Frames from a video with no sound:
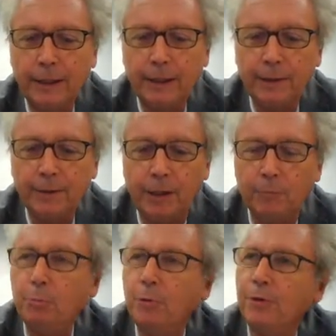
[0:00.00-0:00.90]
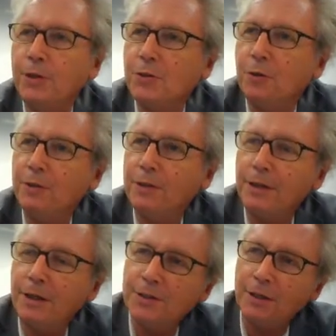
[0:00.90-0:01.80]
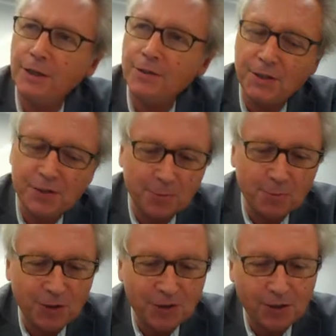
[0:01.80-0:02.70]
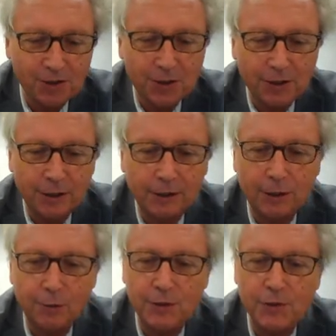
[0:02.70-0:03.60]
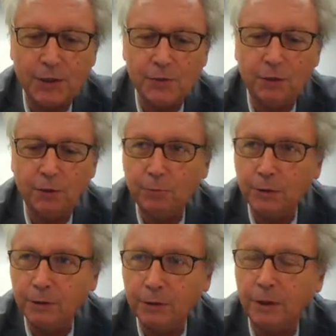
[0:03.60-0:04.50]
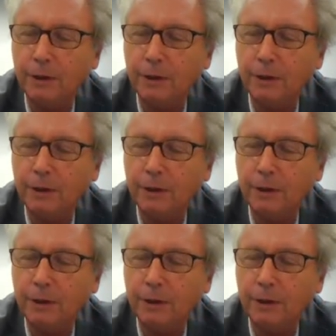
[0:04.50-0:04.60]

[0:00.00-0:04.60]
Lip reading: I'm a professor of international health systems research here at Karolinska Institutet.